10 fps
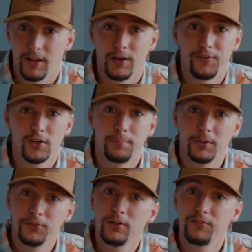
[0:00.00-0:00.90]
Now, if you're a
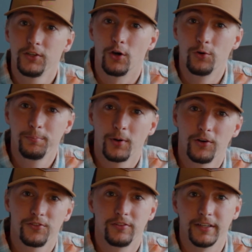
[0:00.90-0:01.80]
builder of your own
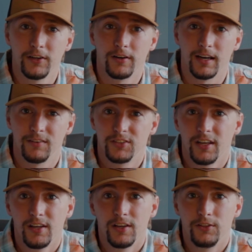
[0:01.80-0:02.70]
personal aircraft,
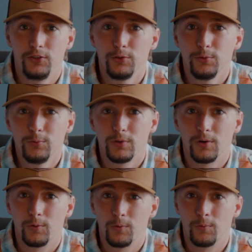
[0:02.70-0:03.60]
you
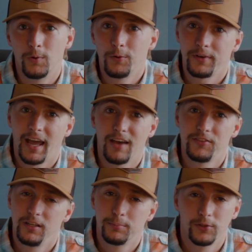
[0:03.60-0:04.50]
won't have
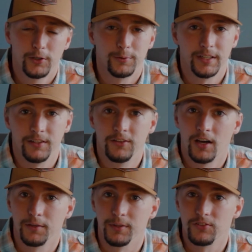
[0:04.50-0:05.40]
any employer-related
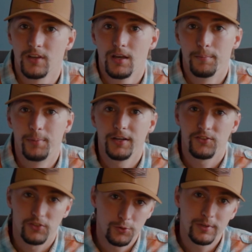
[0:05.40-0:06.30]
documents, but
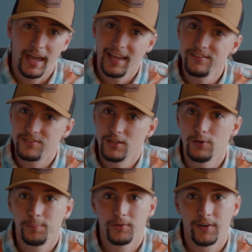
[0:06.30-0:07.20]
you can
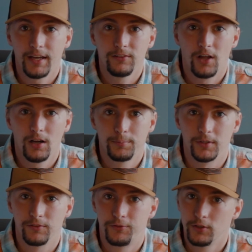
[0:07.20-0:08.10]
still provide a
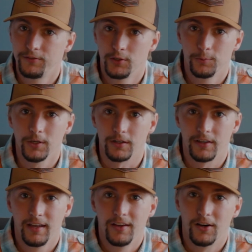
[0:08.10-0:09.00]
logbook full of your
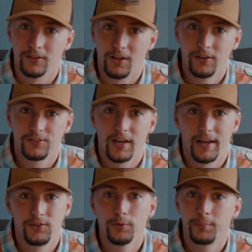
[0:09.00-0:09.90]
work
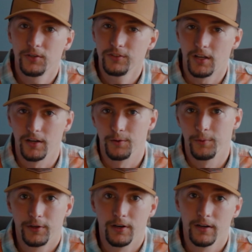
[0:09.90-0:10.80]
alongside your build log
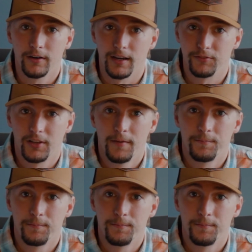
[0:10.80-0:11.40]
for your aircraft.